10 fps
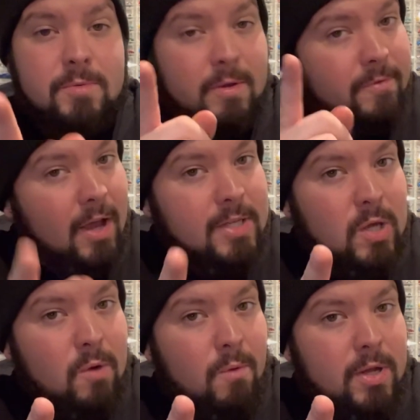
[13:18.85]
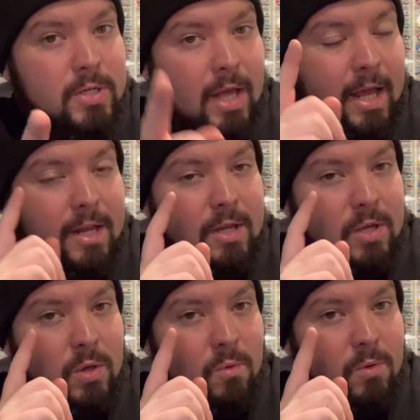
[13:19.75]
So if you guys go and watch that,
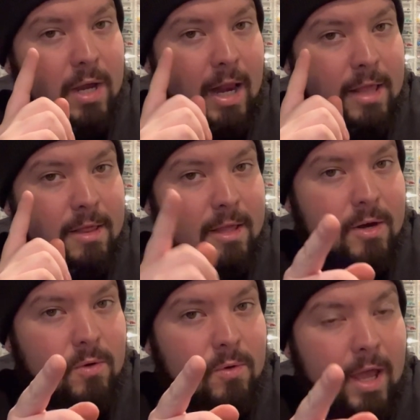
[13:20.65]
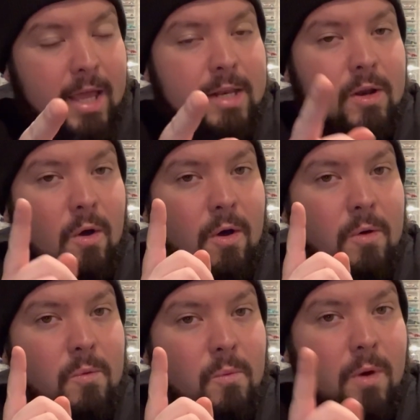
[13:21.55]
you will get a little hint
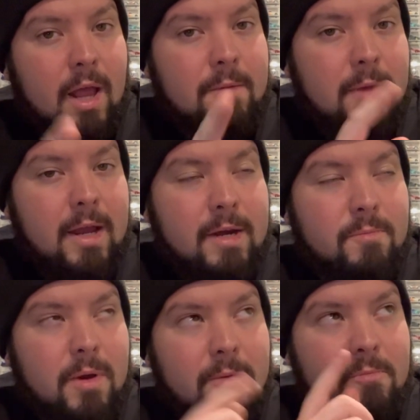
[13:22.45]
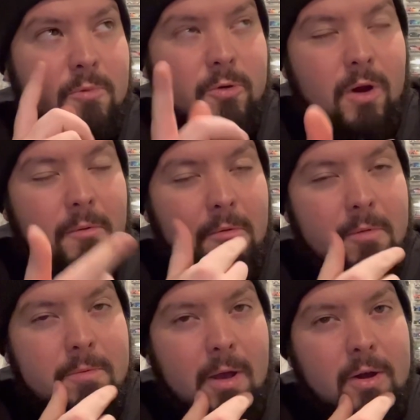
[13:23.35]
on what I made, but it
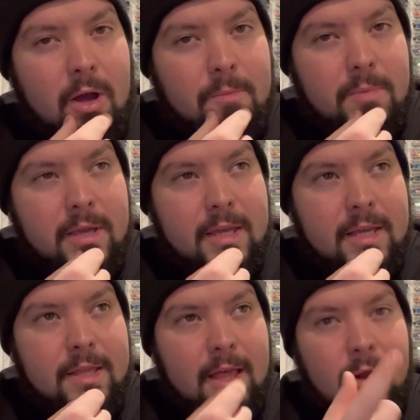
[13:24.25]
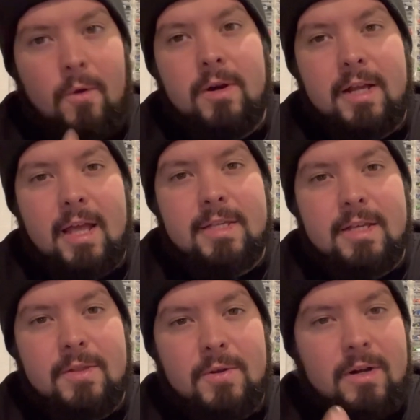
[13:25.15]
probably might not be that hard to guess
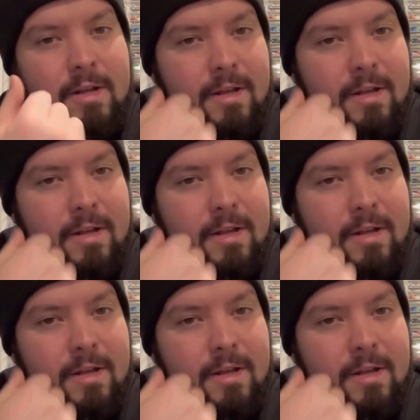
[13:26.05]
either.